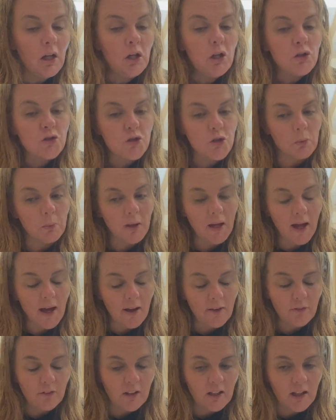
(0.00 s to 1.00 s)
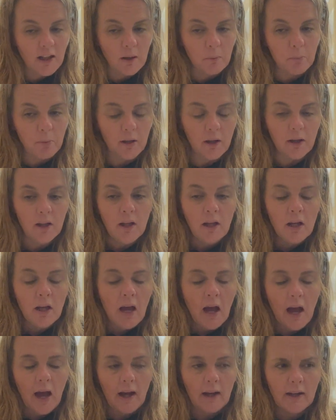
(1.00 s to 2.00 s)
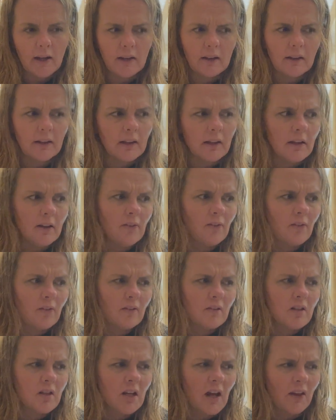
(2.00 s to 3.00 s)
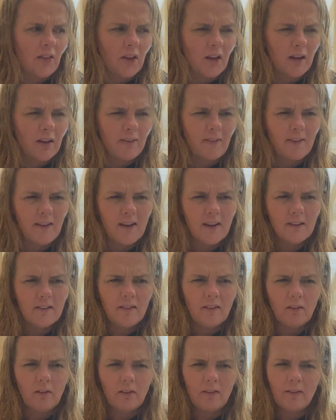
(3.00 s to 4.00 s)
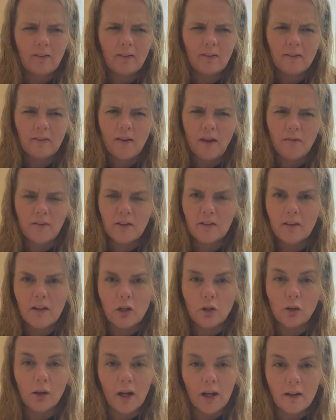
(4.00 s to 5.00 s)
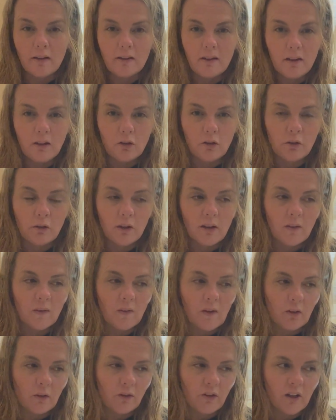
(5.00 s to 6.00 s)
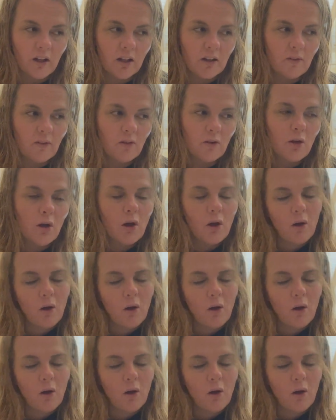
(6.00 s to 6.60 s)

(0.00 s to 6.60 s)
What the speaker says: So we have to keep it at least, I think it said 17 or 18 degrees Celsius.